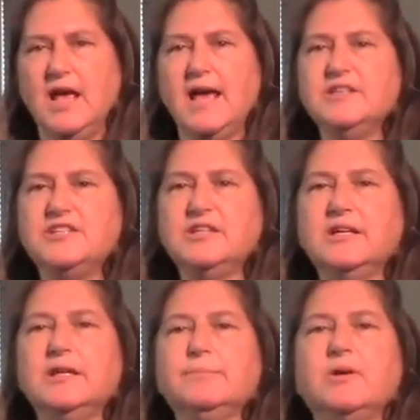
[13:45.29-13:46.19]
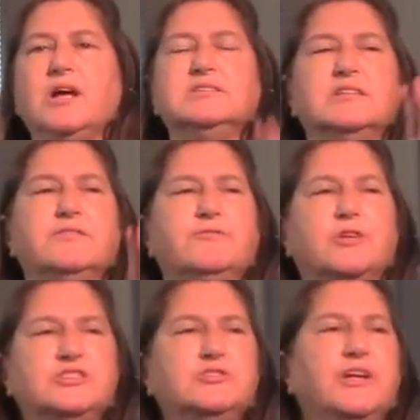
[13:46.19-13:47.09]
And she did it because of the
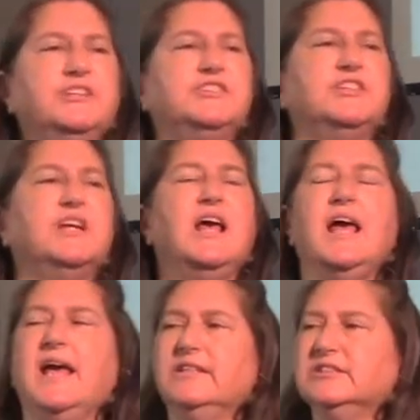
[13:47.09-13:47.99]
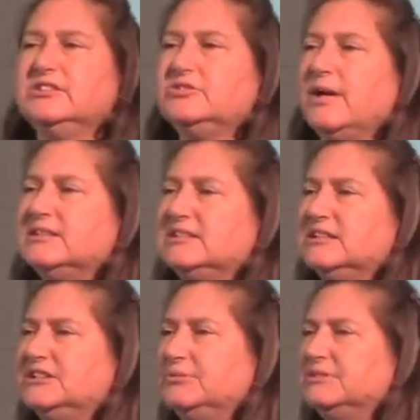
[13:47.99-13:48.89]
frustration and the stress
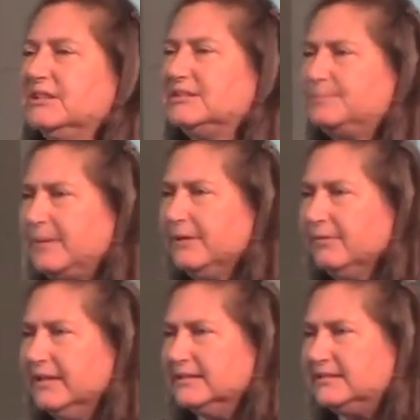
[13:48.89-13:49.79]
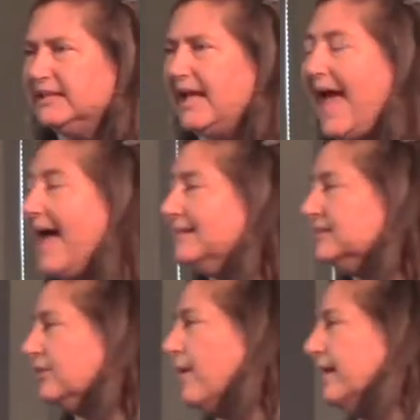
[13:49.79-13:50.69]
that she was experiencing as
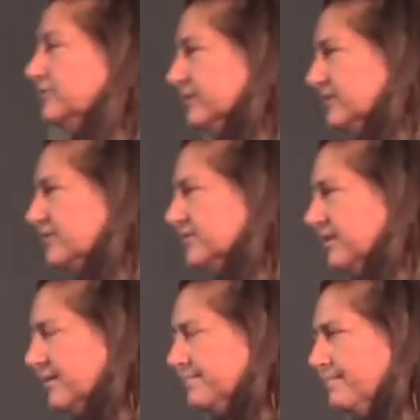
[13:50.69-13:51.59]
a graduate student.